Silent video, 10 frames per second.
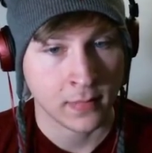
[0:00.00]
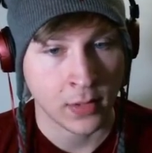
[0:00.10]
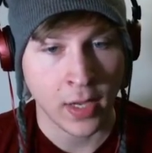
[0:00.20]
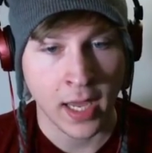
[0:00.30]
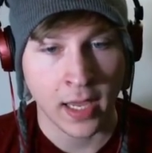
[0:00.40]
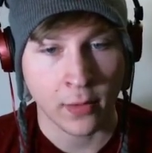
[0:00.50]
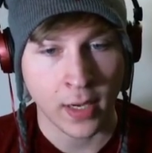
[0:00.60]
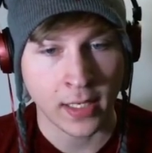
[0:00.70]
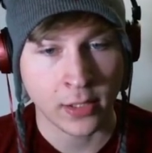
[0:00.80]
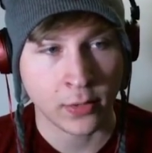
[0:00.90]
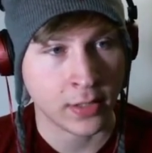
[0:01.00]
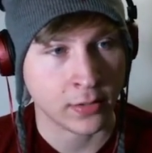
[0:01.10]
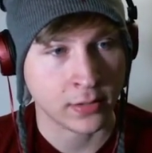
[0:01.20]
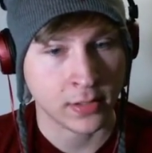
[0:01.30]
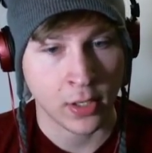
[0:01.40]
Hey, why did you
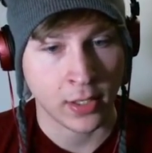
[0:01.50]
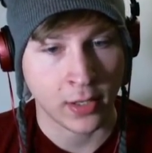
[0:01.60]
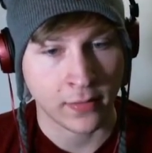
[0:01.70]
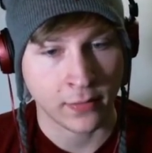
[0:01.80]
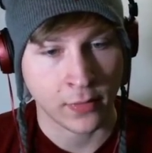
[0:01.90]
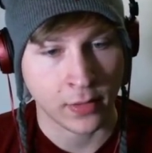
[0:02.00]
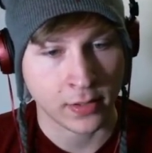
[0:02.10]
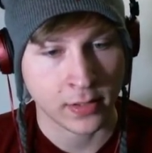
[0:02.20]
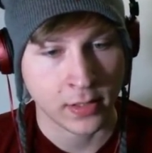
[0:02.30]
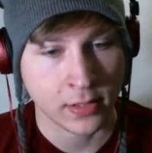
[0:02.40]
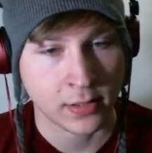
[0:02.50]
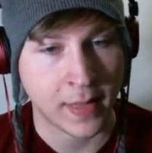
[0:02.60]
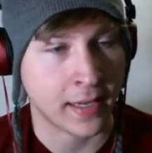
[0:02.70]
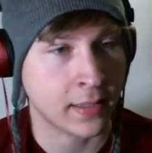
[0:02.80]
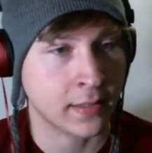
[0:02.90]
heal? Oh, I don't have the focus. Smack.